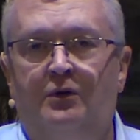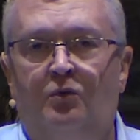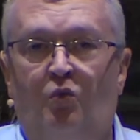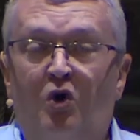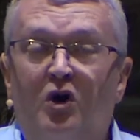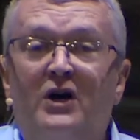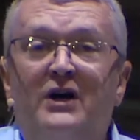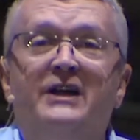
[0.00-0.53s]

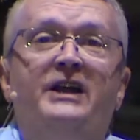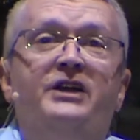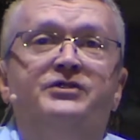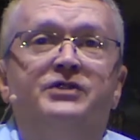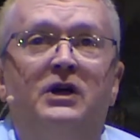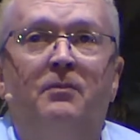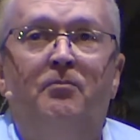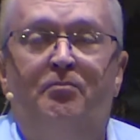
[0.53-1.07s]
One,
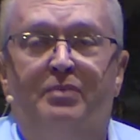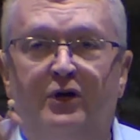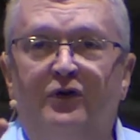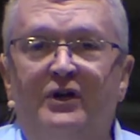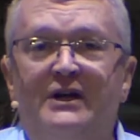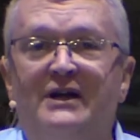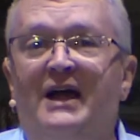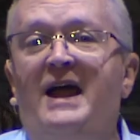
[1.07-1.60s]
he's
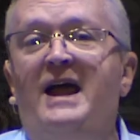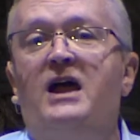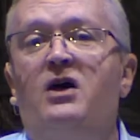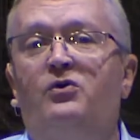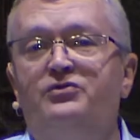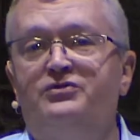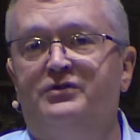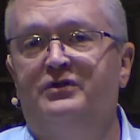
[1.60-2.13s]
building a
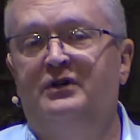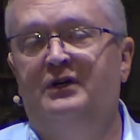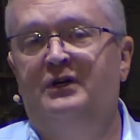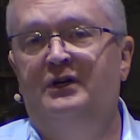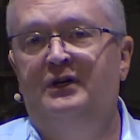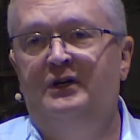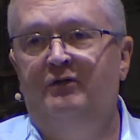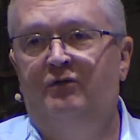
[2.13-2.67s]
house
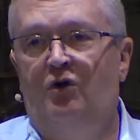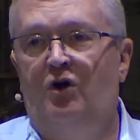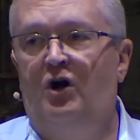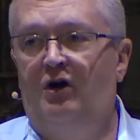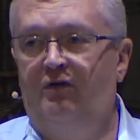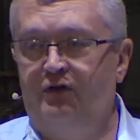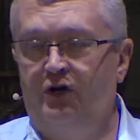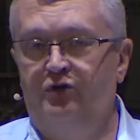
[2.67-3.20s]
for
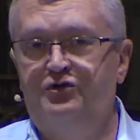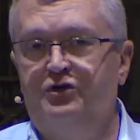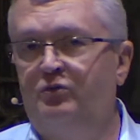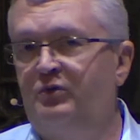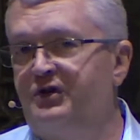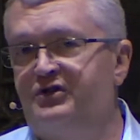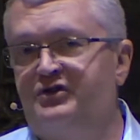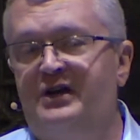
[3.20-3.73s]
all of those who
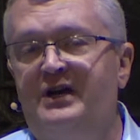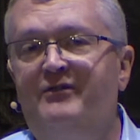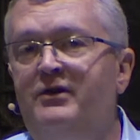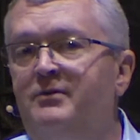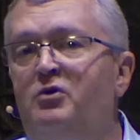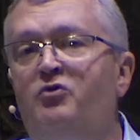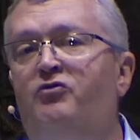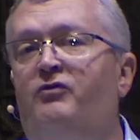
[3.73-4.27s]
receive
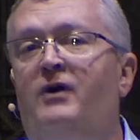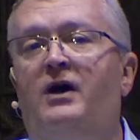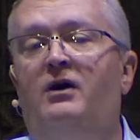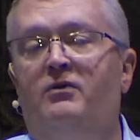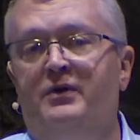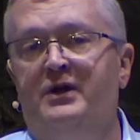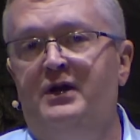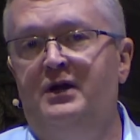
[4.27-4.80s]
him, who
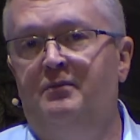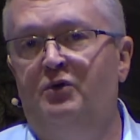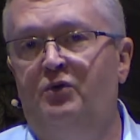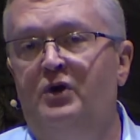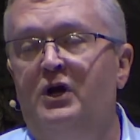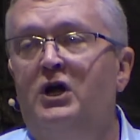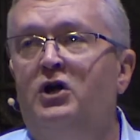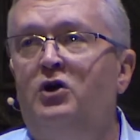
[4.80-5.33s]
follow
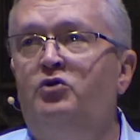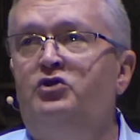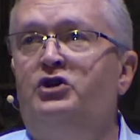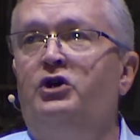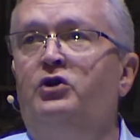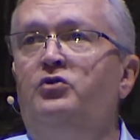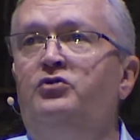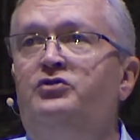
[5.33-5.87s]
him, who
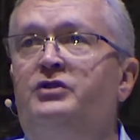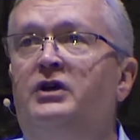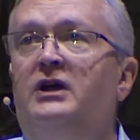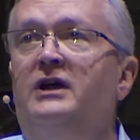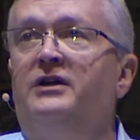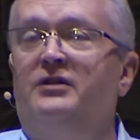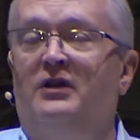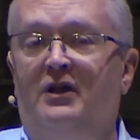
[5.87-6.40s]
choose to
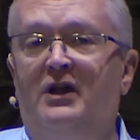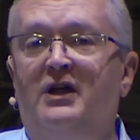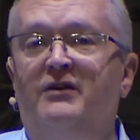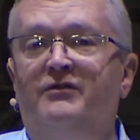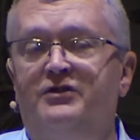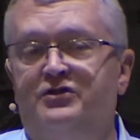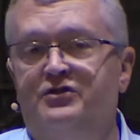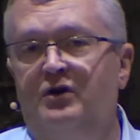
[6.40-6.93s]
love
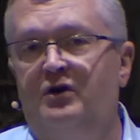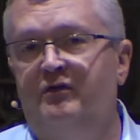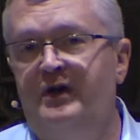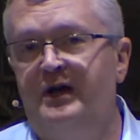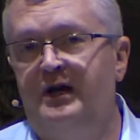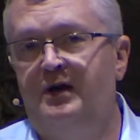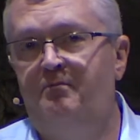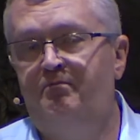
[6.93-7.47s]
and serve
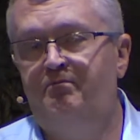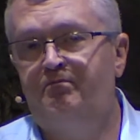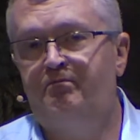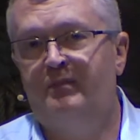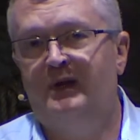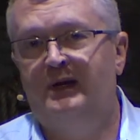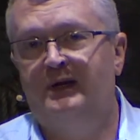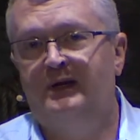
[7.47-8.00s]
him.
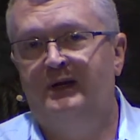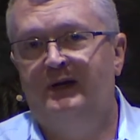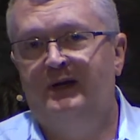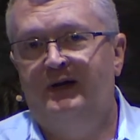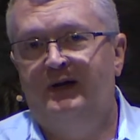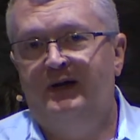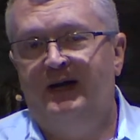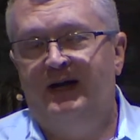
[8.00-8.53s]

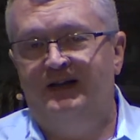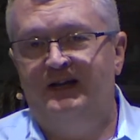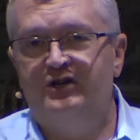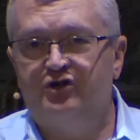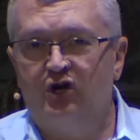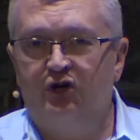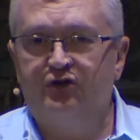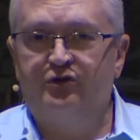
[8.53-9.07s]
And then
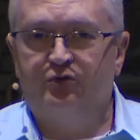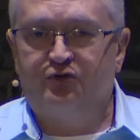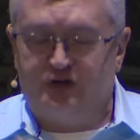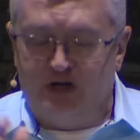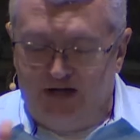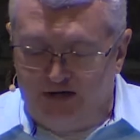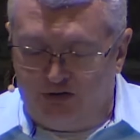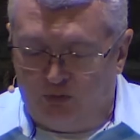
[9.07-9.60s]
he's also
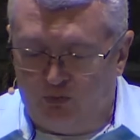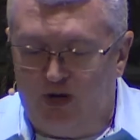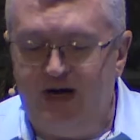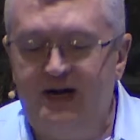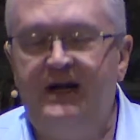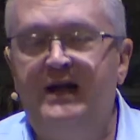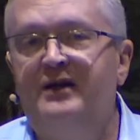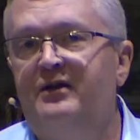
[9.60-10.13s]
sitting at the
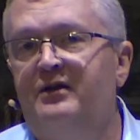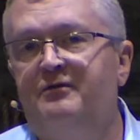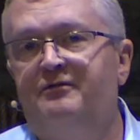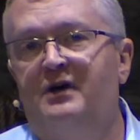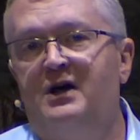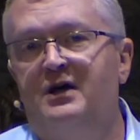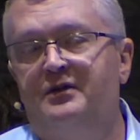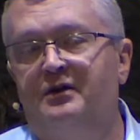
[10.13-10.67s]
right hand of the
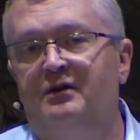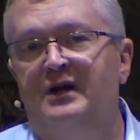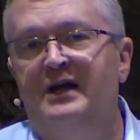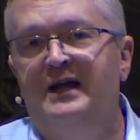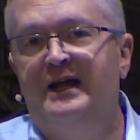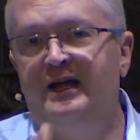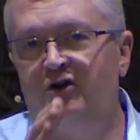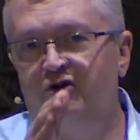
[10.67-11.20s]
Father,
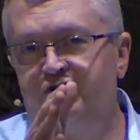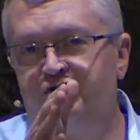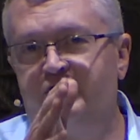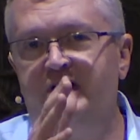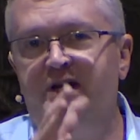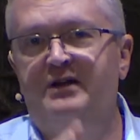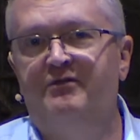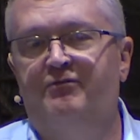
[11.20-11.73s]

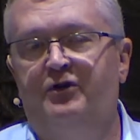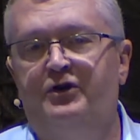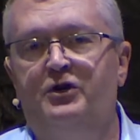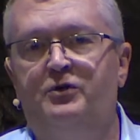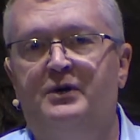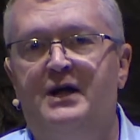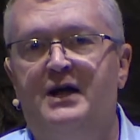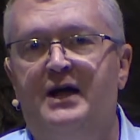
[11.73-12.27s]
interceding for
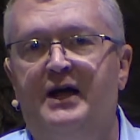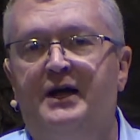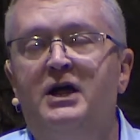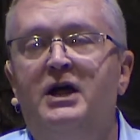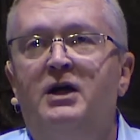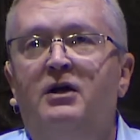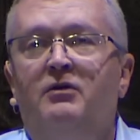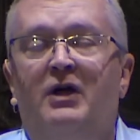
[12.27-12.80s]
you and I,
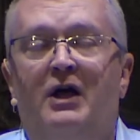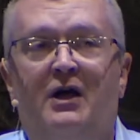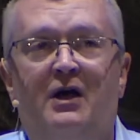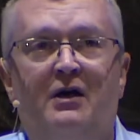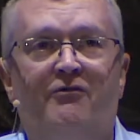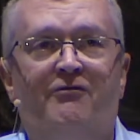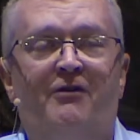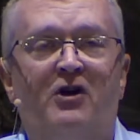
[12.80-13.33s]

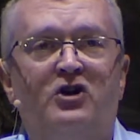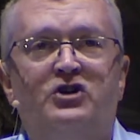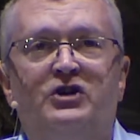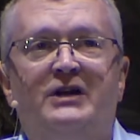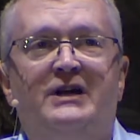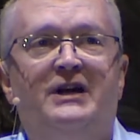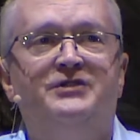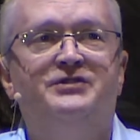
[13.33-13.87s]

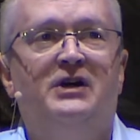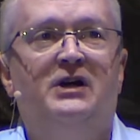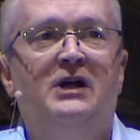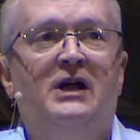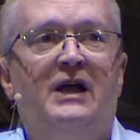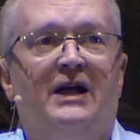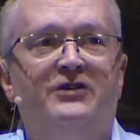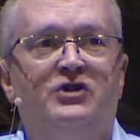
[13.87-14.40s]
functioning as
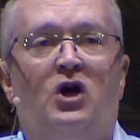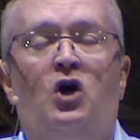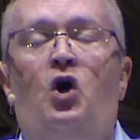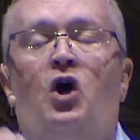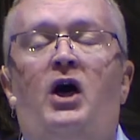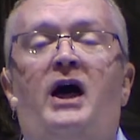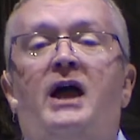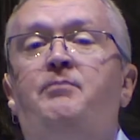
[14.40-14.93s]
a
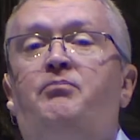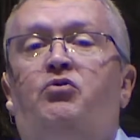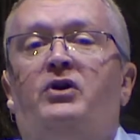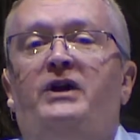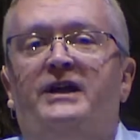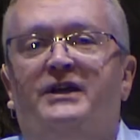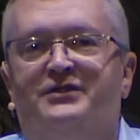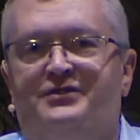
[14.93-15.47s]
high
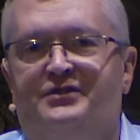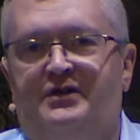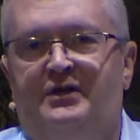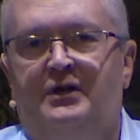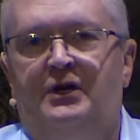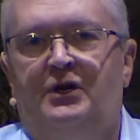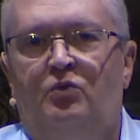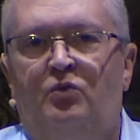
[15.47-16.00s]
priest,
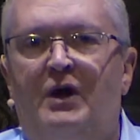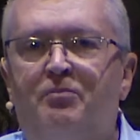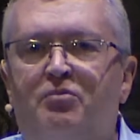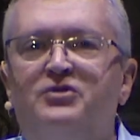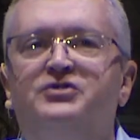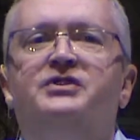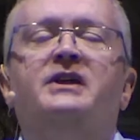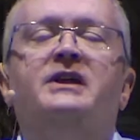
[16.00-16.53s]

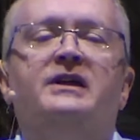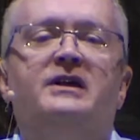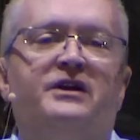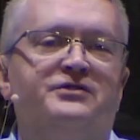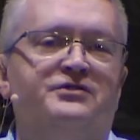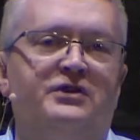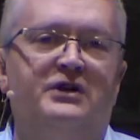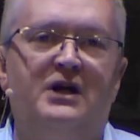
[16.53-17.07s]
representing
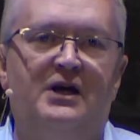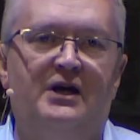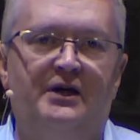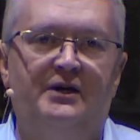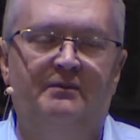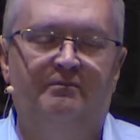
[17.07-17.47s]
us to God.